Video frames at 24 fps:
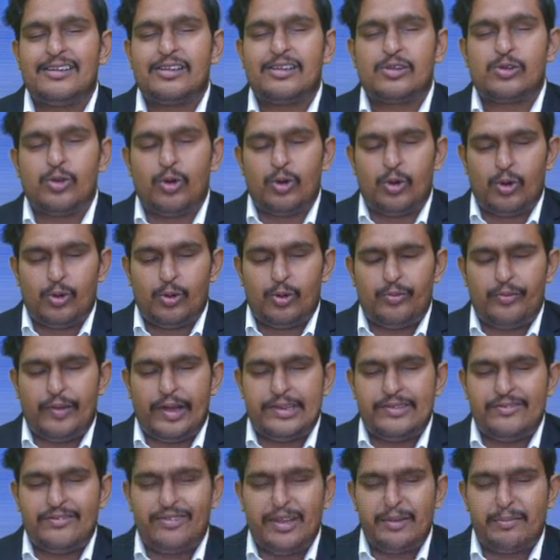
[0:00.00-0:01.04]
So,
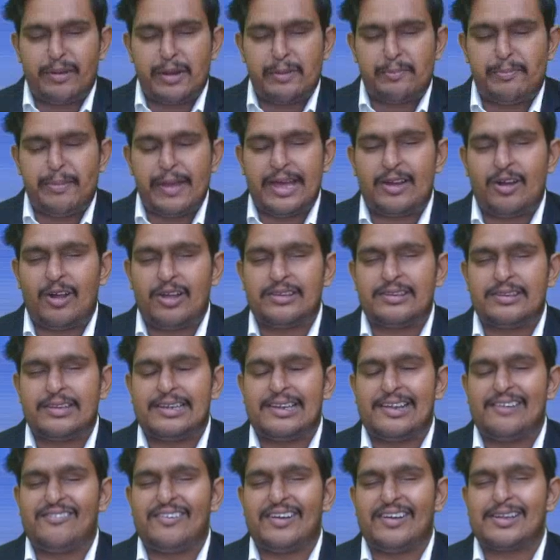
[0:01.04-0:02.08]
when we prepare on
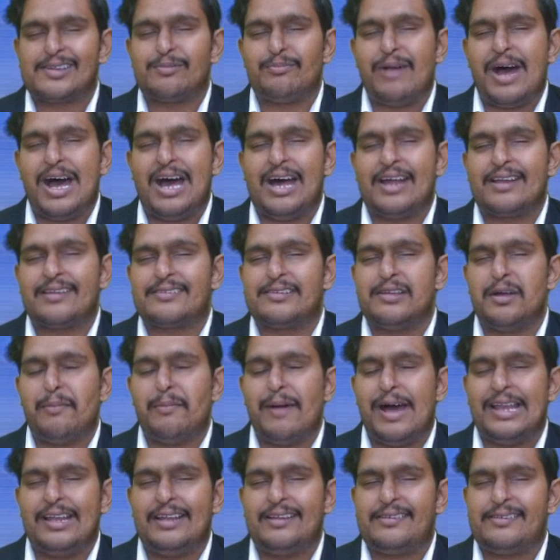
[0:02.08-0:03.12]
31st March the
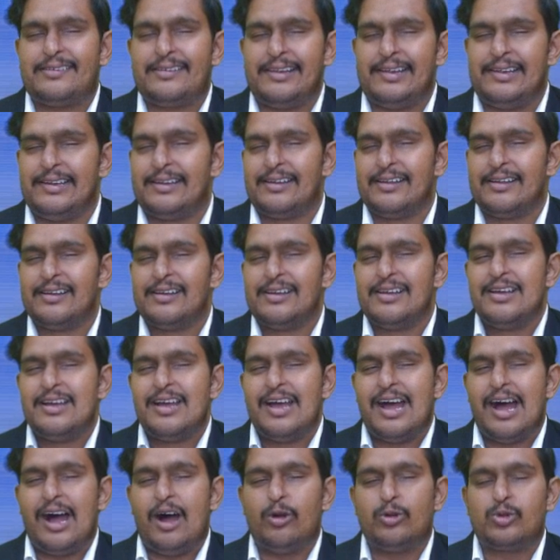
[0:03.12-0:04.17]
balance sheet,
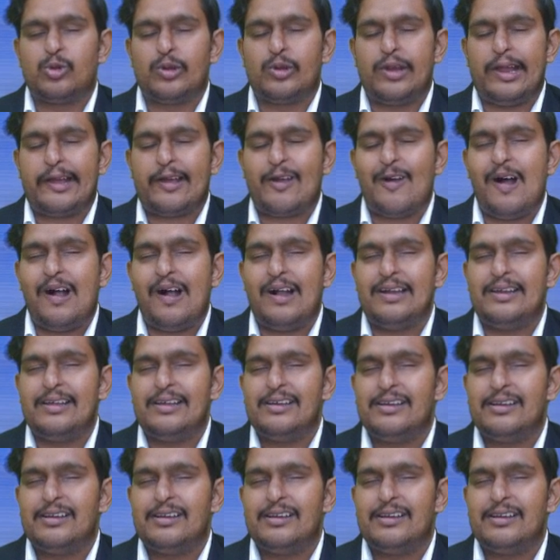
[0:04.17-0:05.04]
how to record?